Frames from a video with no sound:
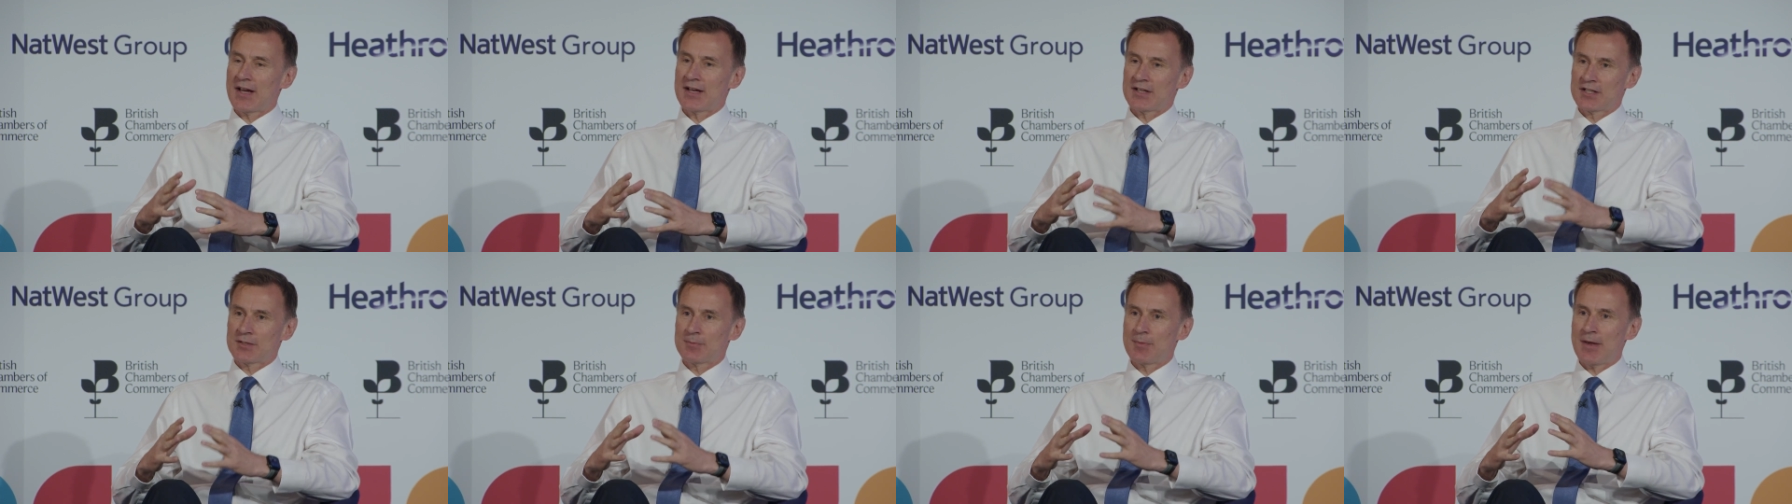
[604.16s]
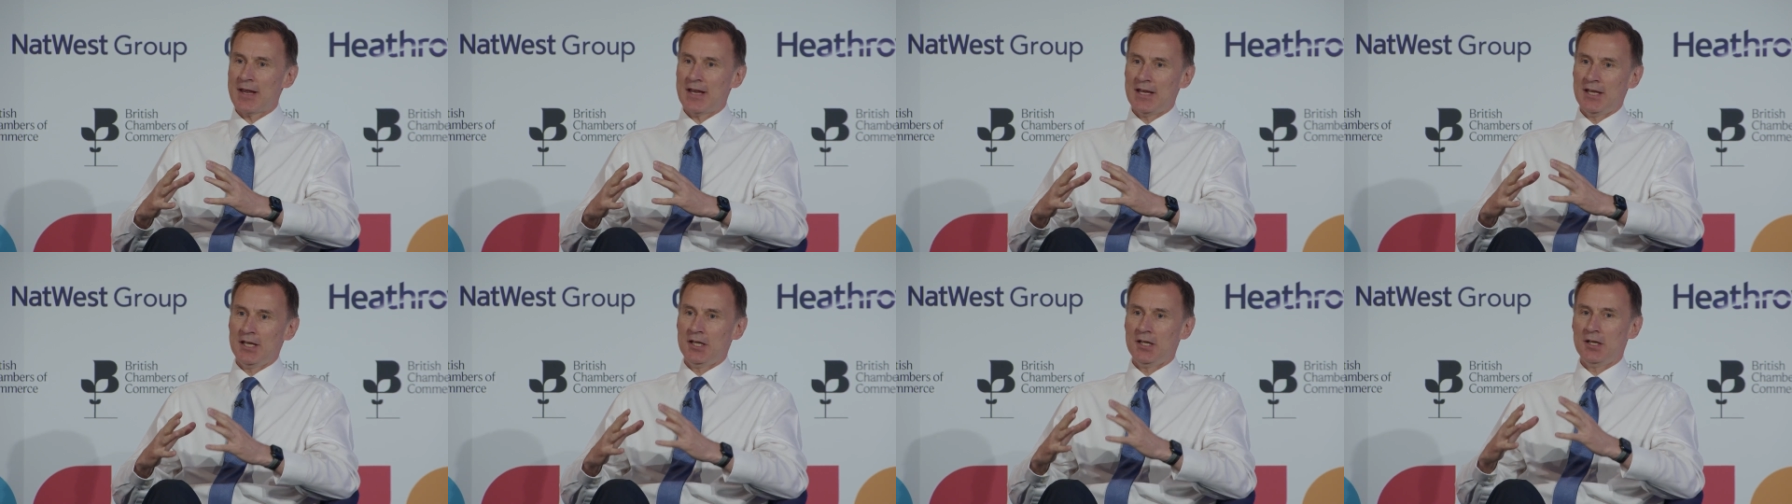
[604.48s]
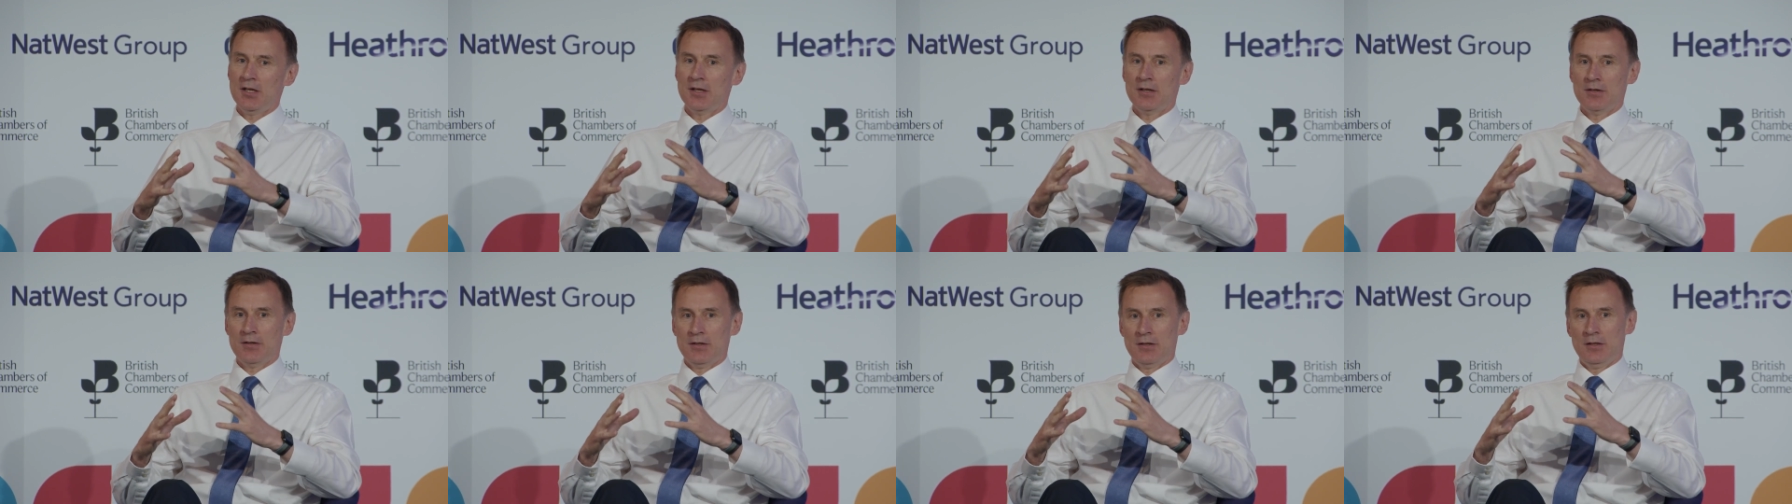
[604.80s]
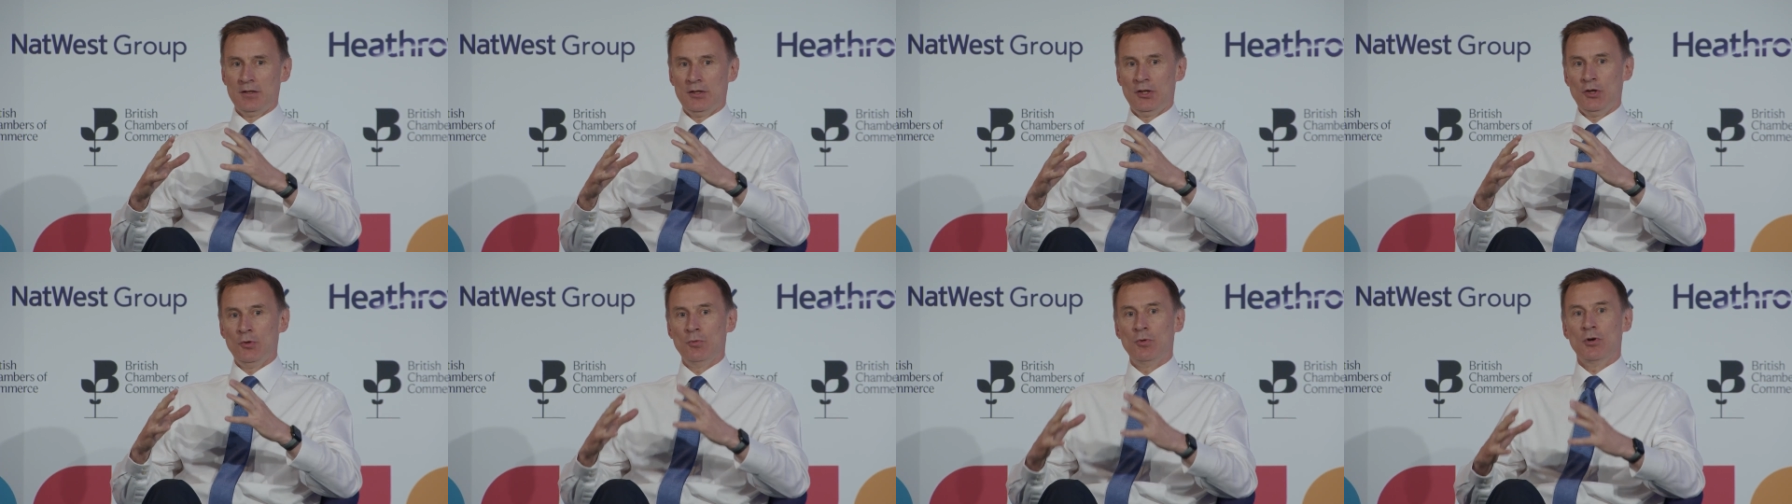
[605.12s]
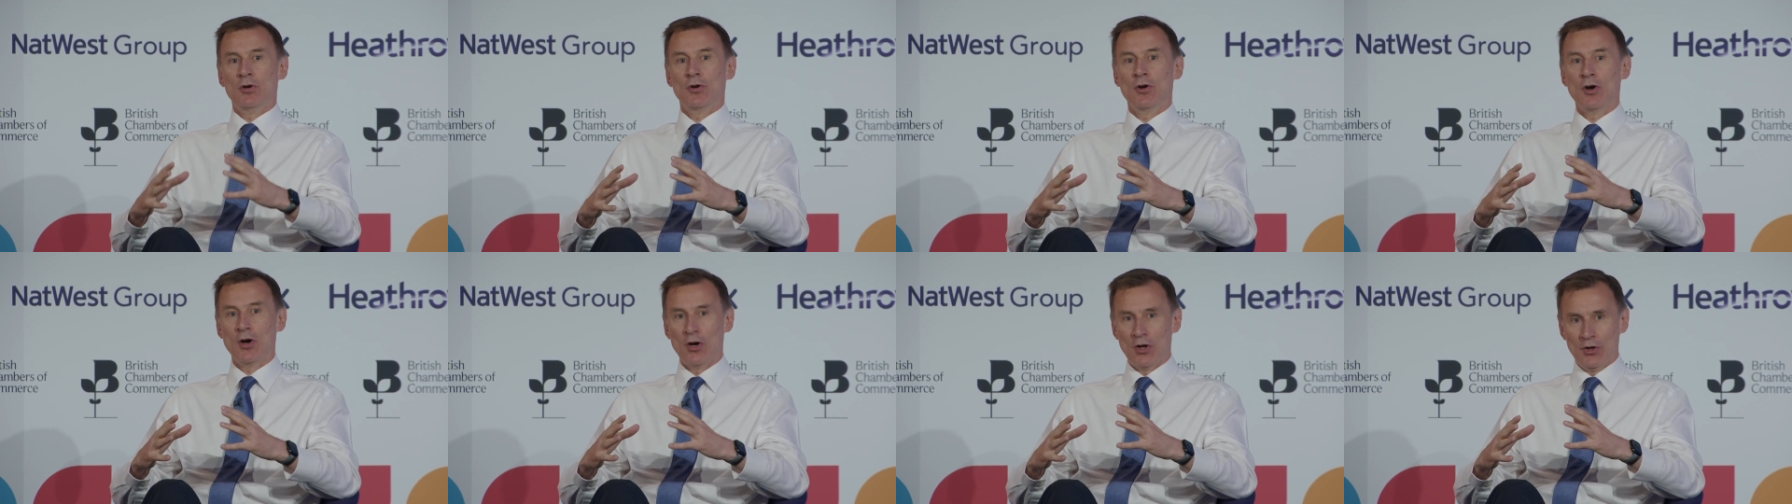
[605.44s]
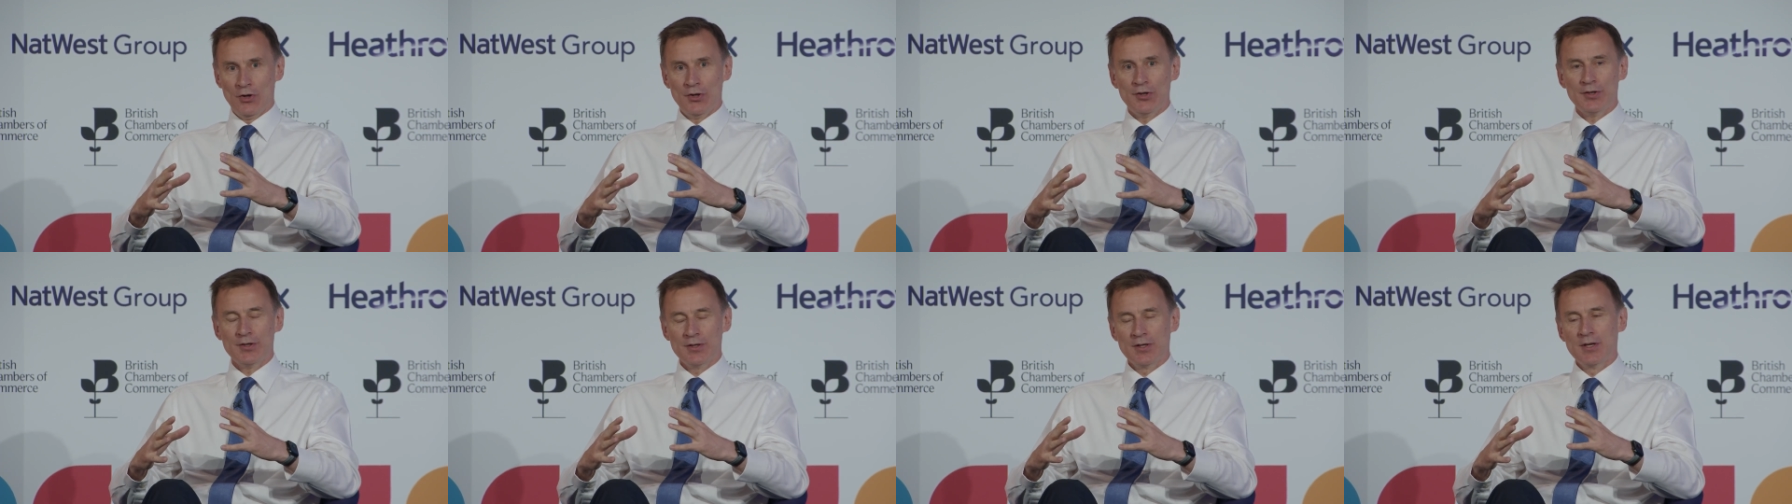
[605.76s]
that debate you were
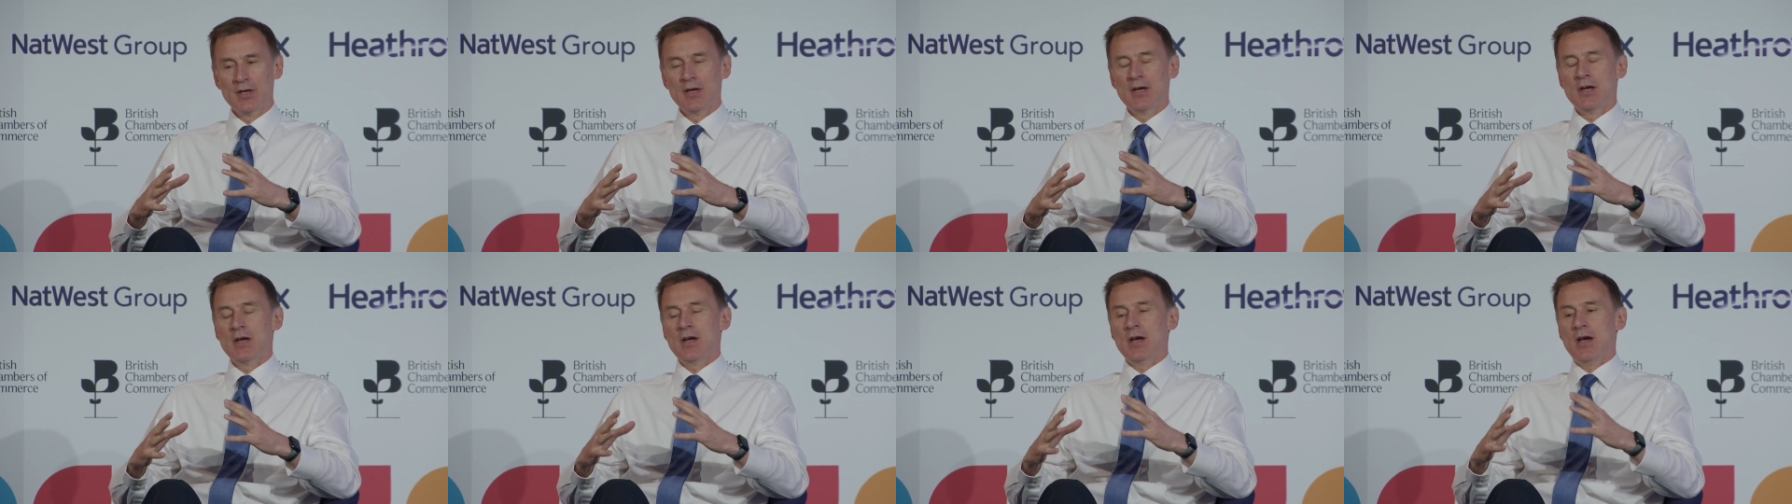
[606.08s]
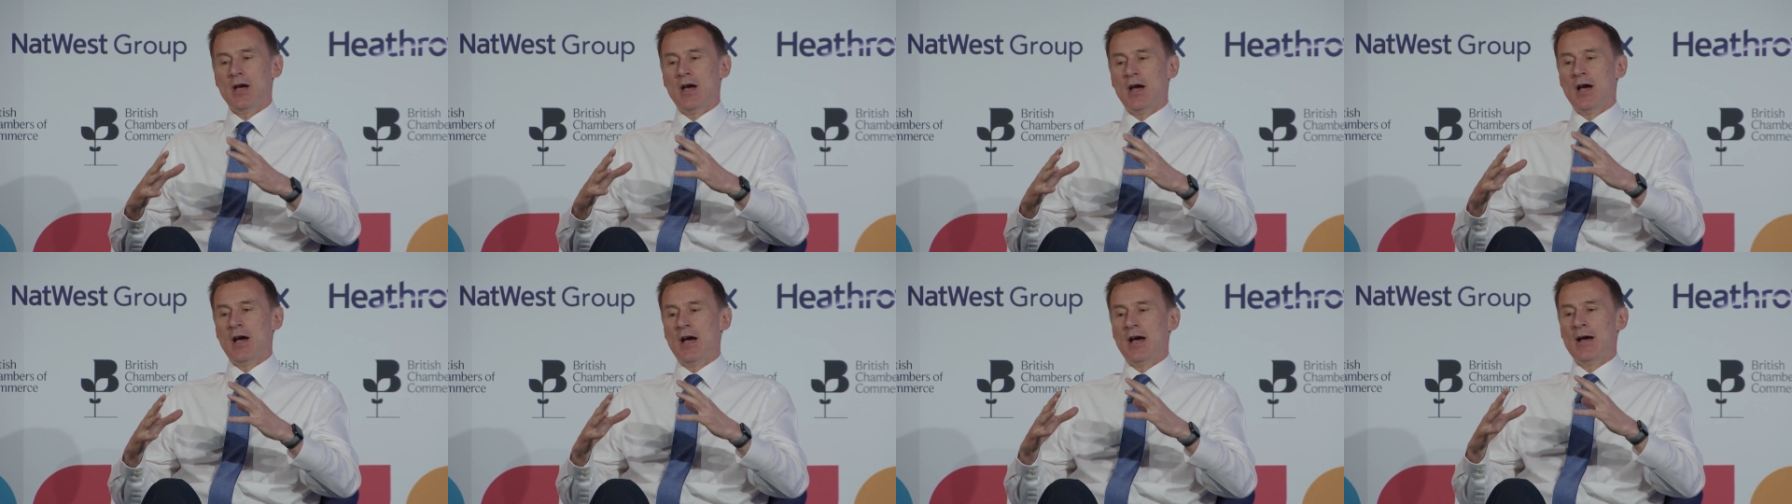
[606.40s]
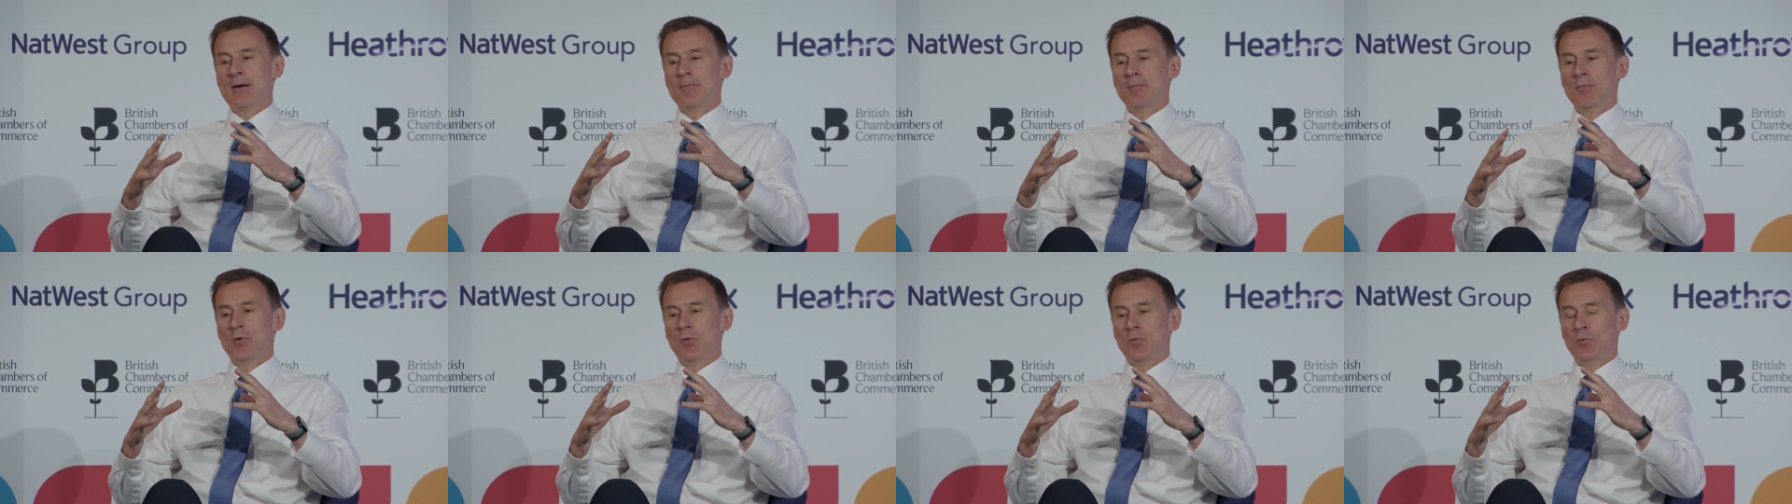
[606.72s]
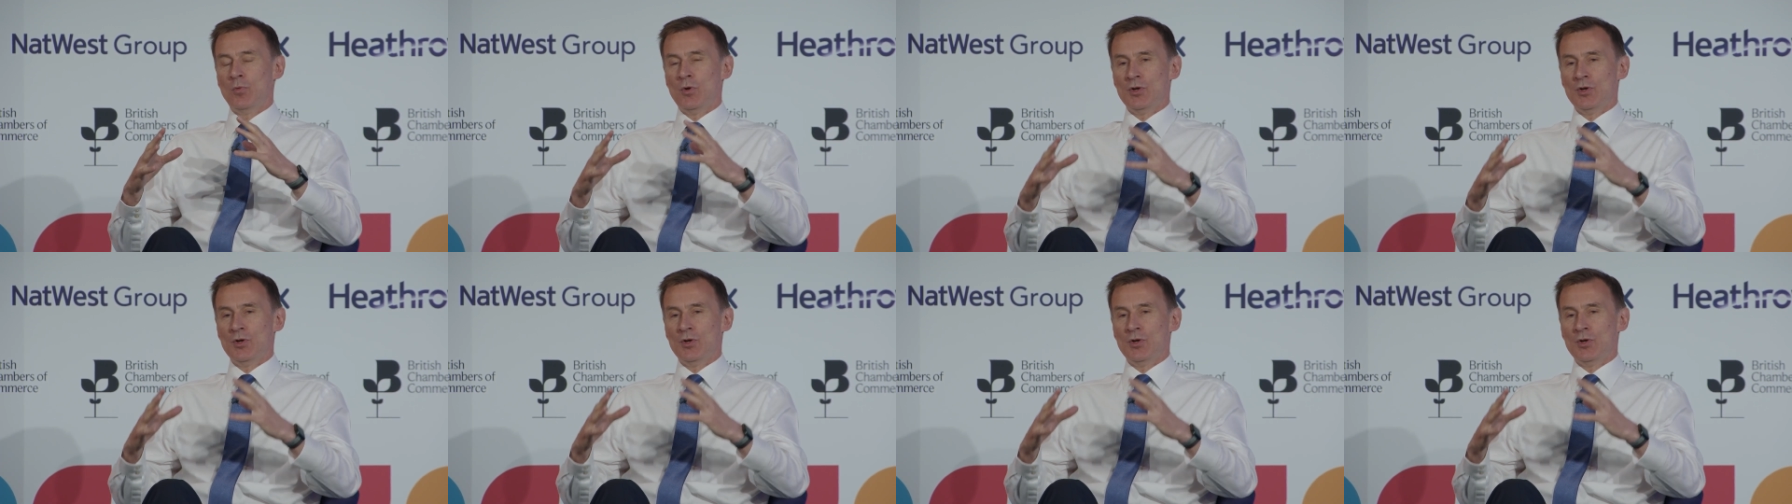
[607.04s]
on,